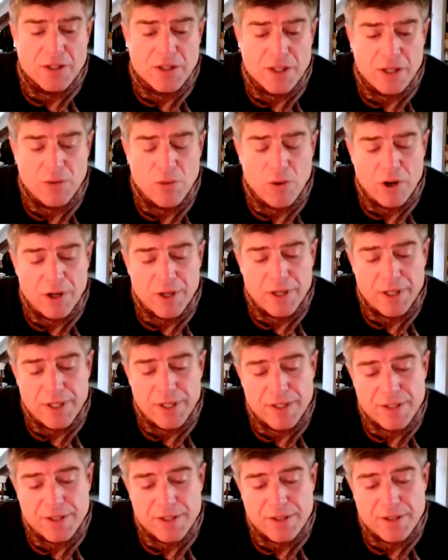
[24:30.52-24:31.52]
So what
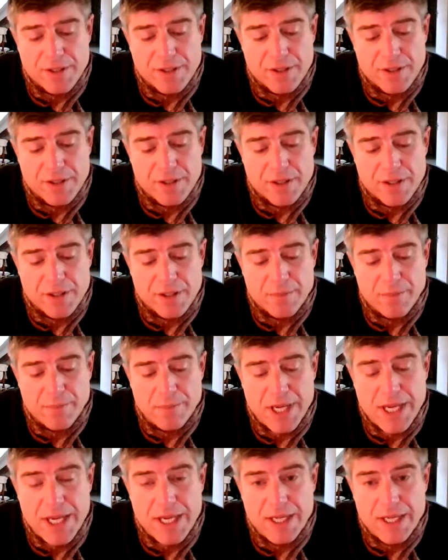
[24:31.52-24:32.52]
this
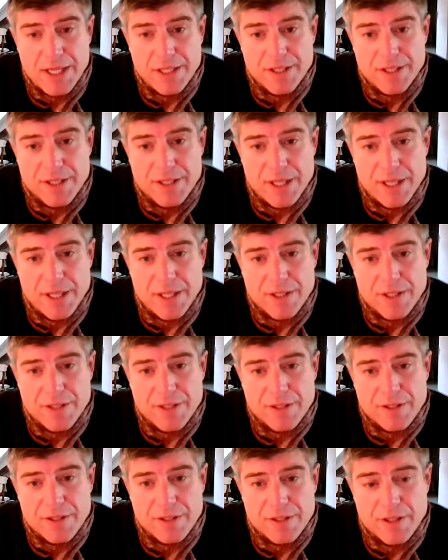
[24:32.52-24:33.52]
means
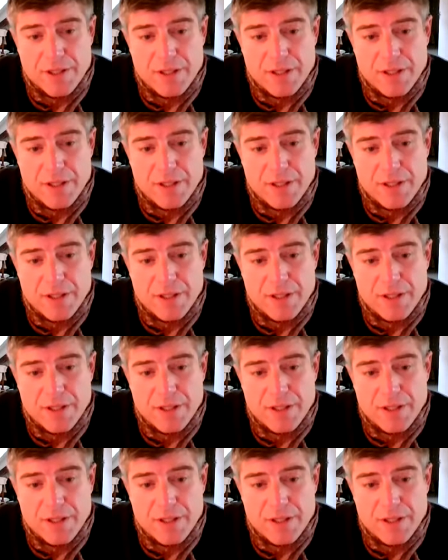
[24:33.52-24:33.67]
is,